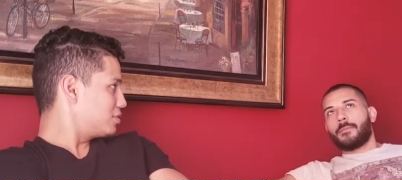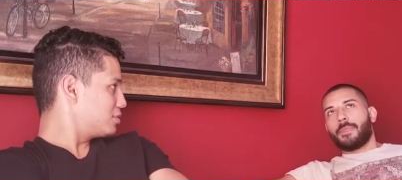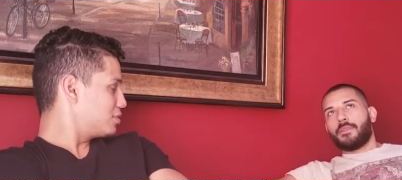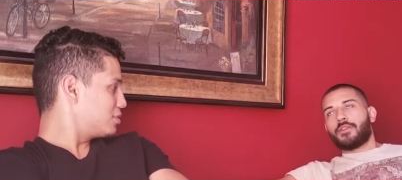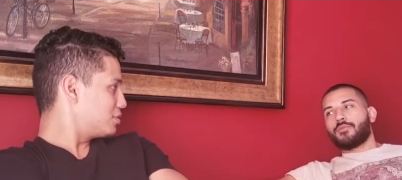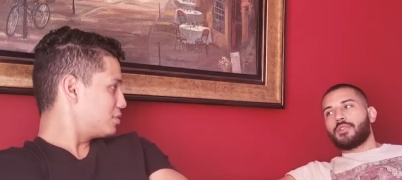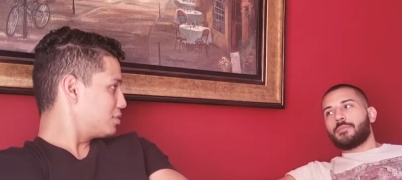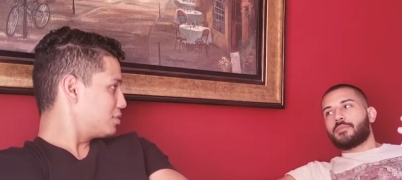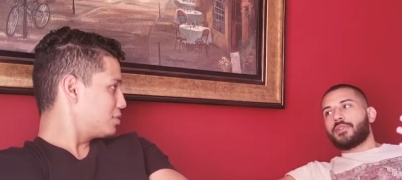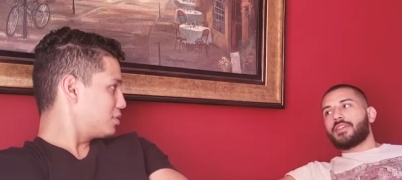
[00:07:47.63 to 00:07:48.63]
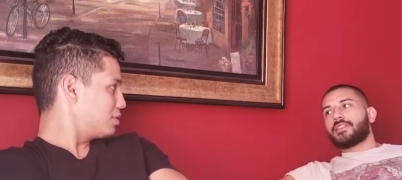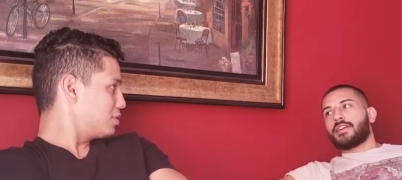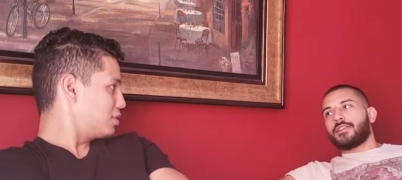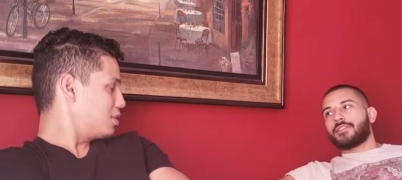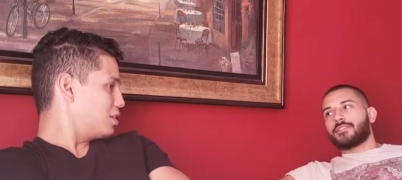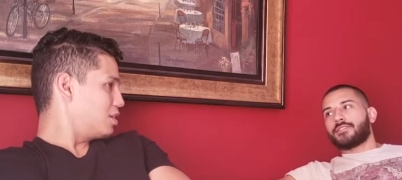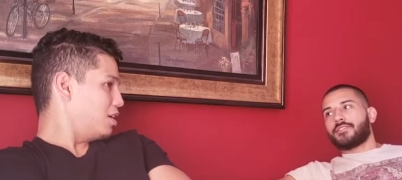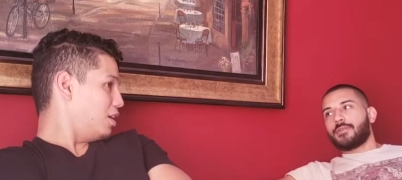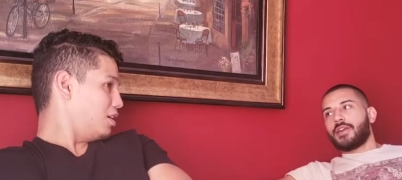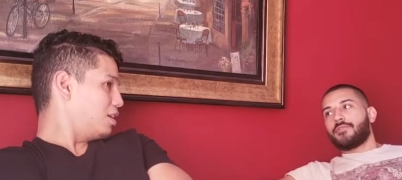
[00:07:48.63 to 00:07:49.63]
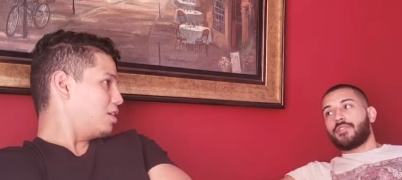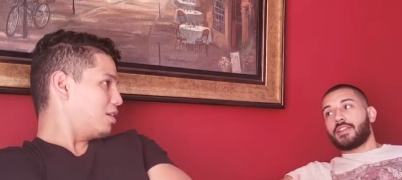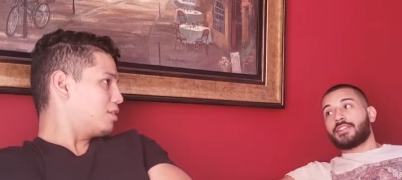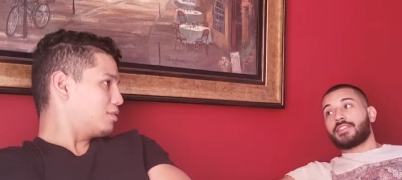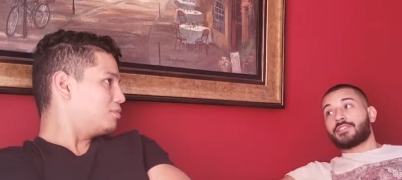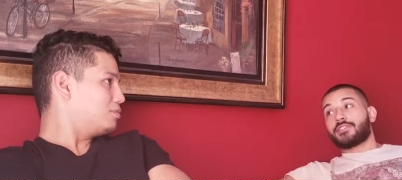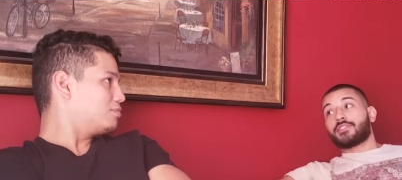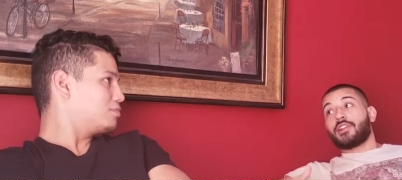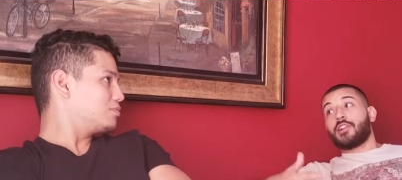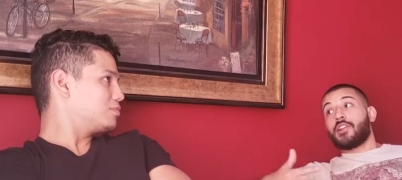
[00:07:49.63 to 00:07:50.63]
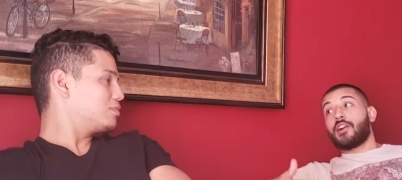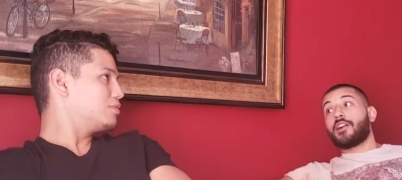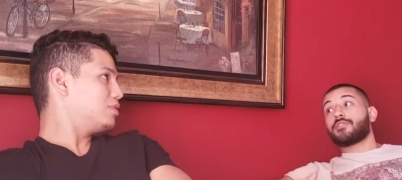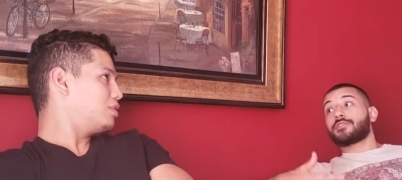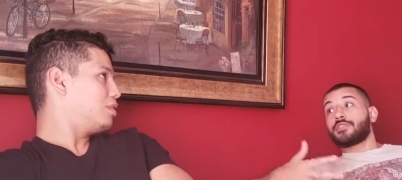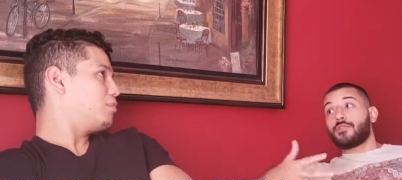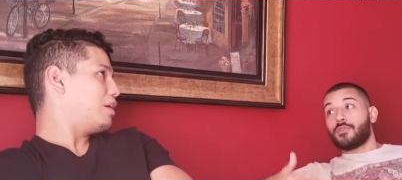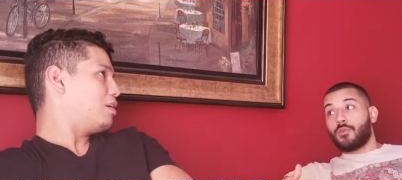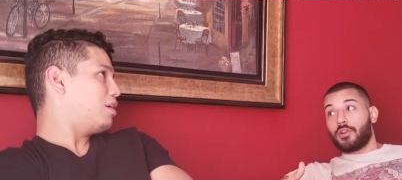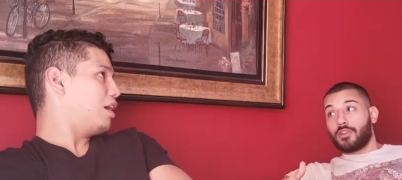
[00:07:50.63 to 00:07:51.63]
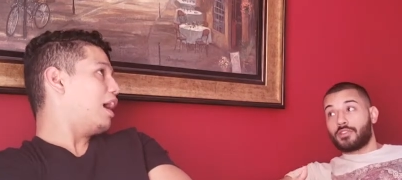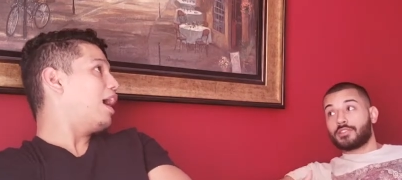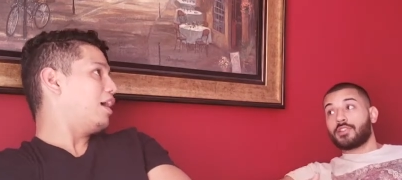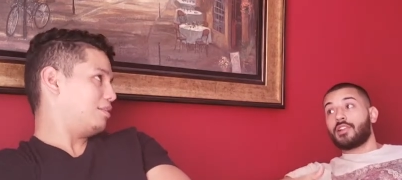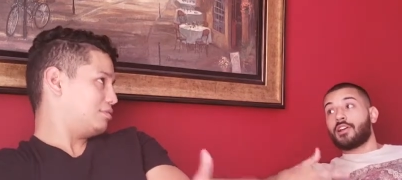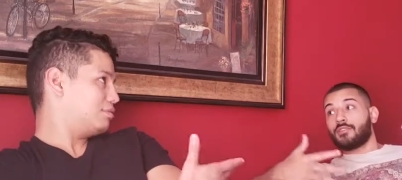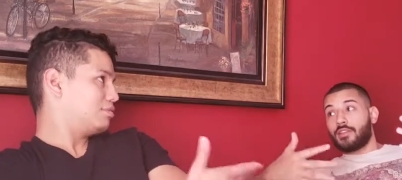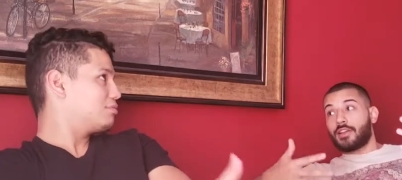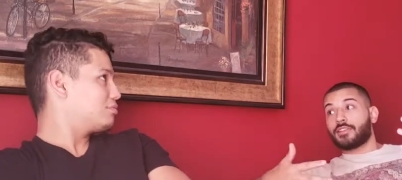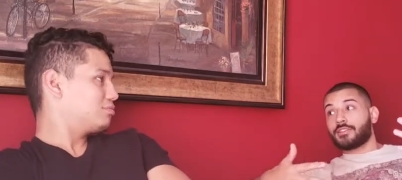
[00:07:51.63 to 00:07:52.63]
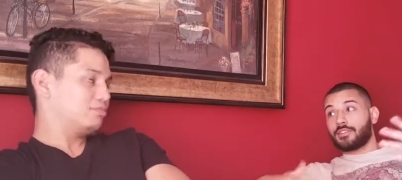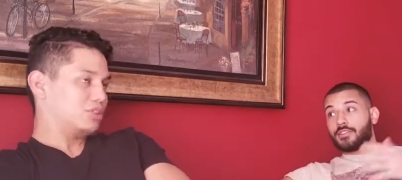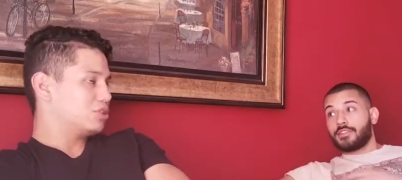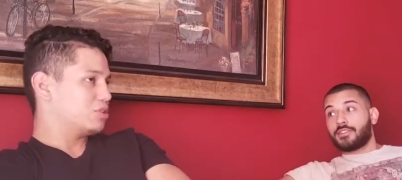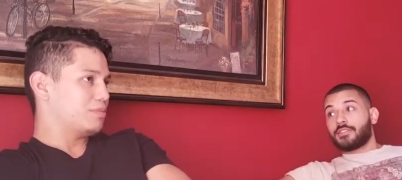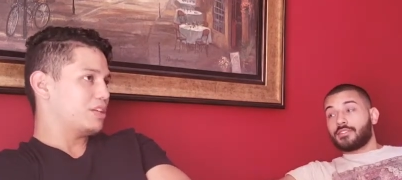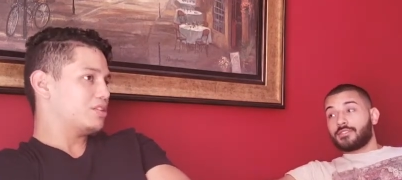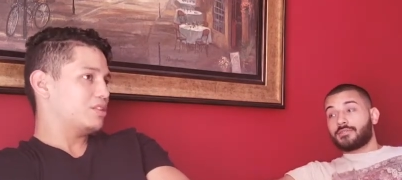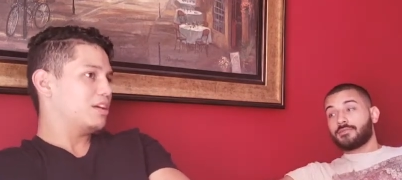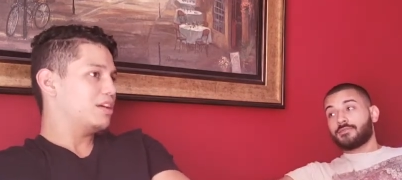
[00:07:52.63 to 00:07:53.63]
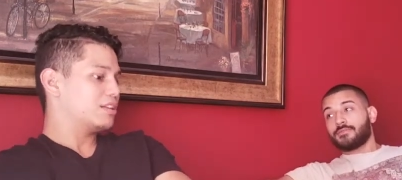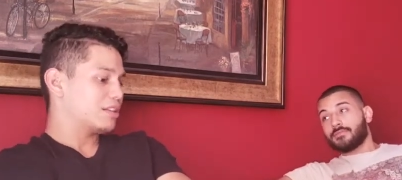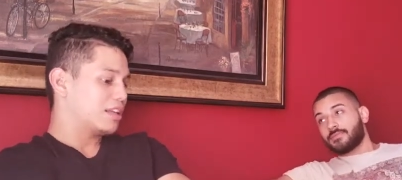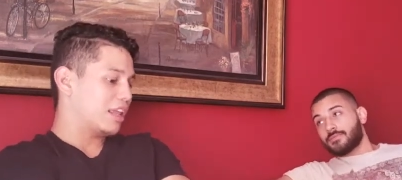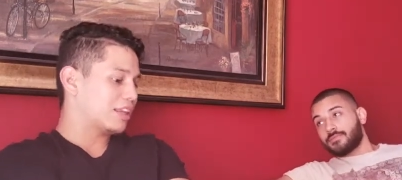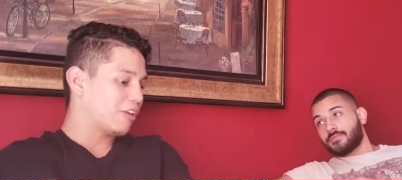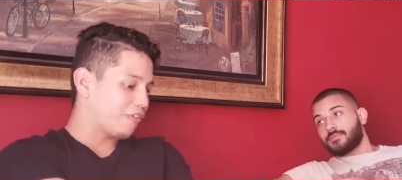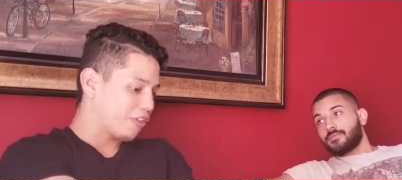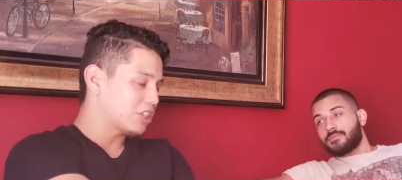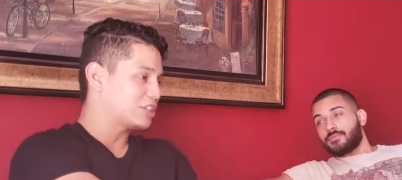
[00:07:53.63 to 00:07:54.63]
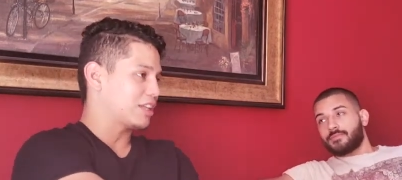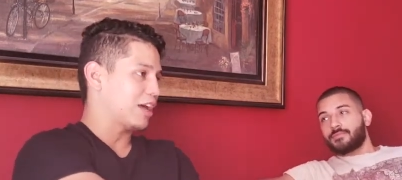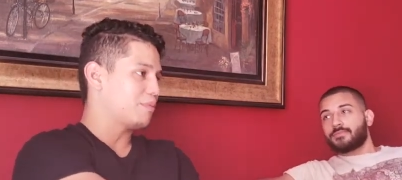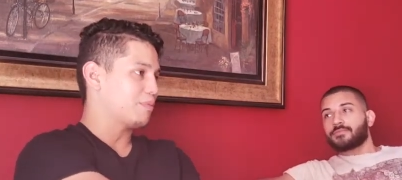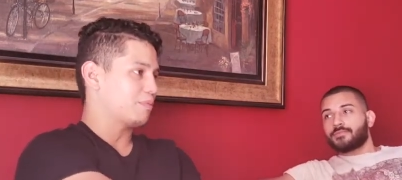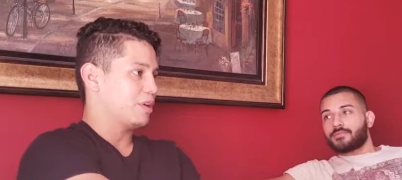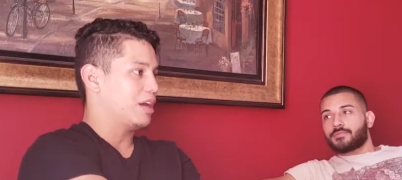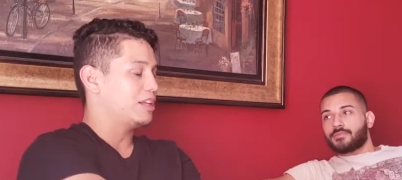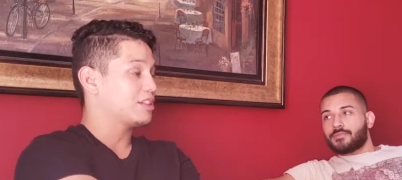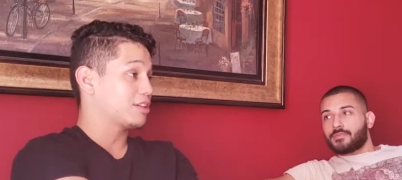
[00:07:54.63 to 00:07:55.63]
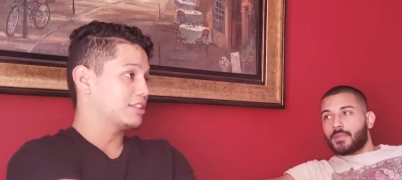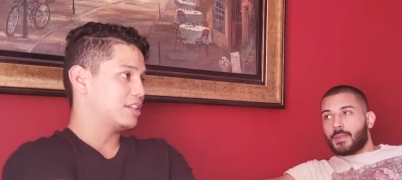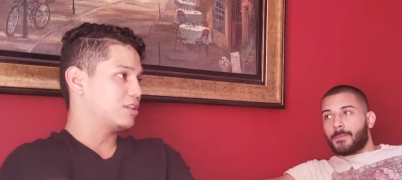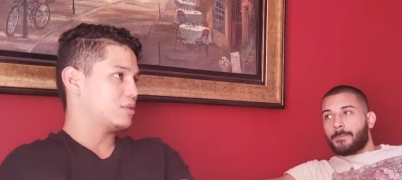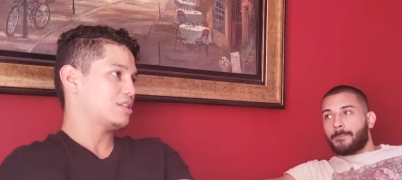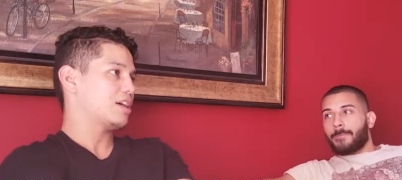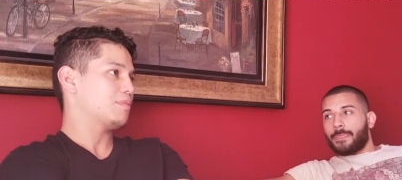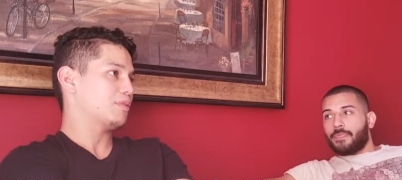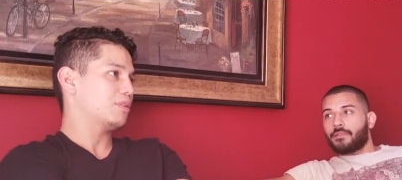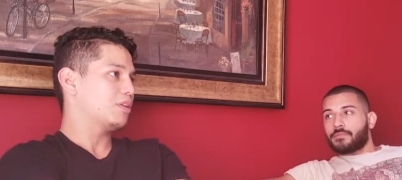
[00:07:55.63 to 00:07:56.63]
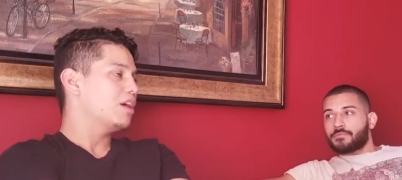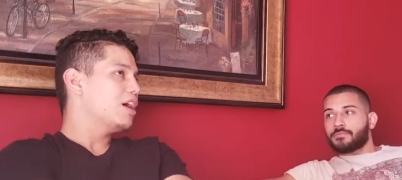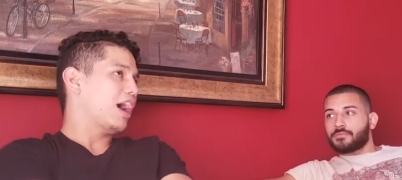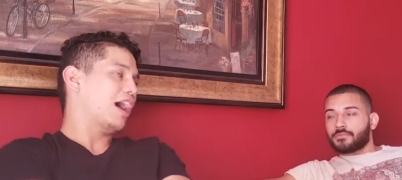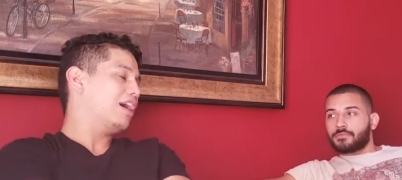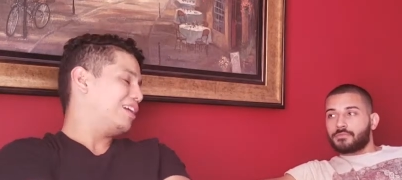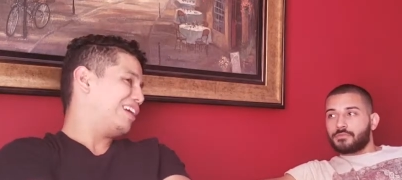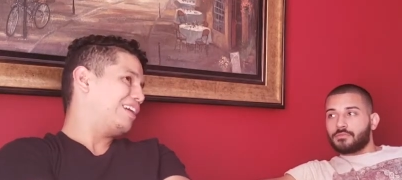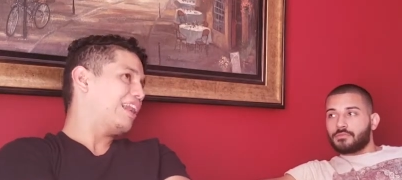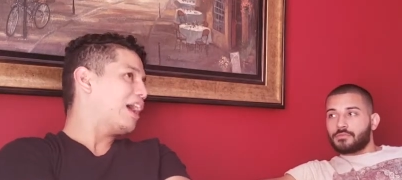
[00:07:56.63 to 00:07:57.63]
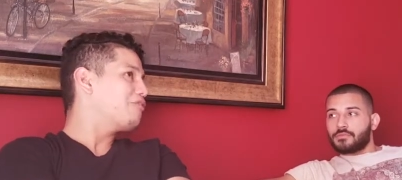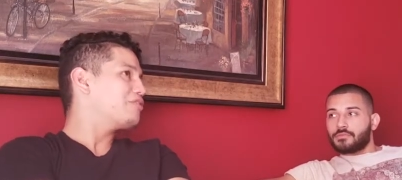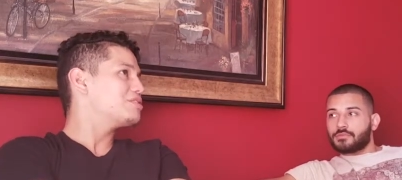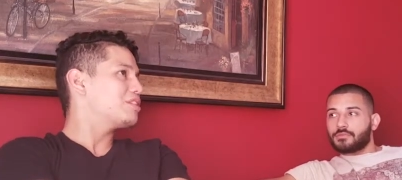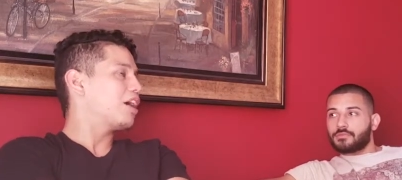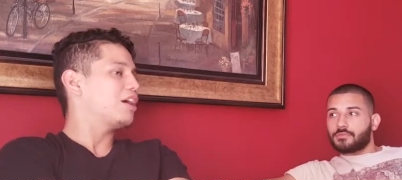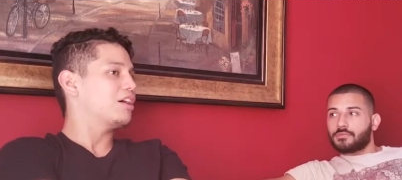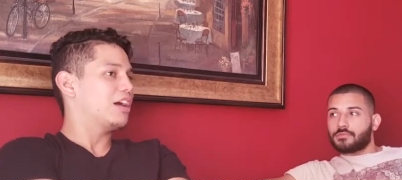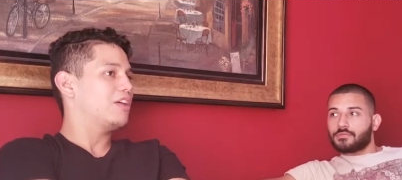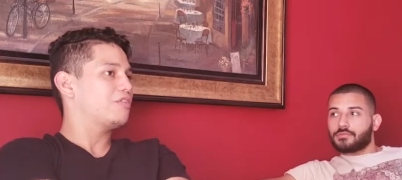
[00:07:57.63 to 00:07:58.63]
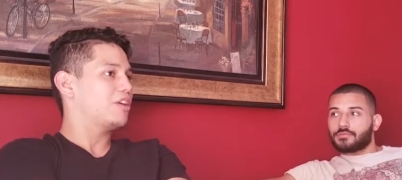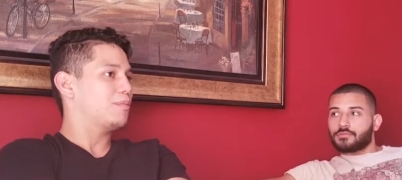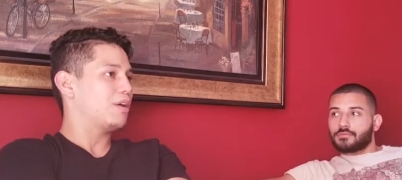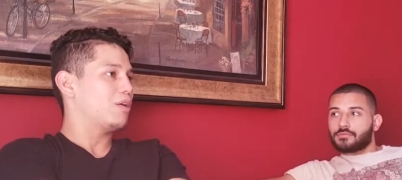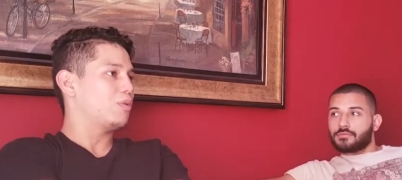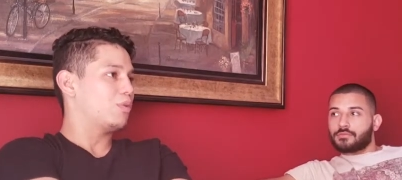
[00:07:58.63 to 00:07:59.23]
Speaker 1: you can really break that? You know what I mean? I feel like that takes a, a lot of self awareness, a lot of like. You just mentioned
Speaker 2: that it's like the first step, and it's a continuous step. You know, I, I like life is not ever about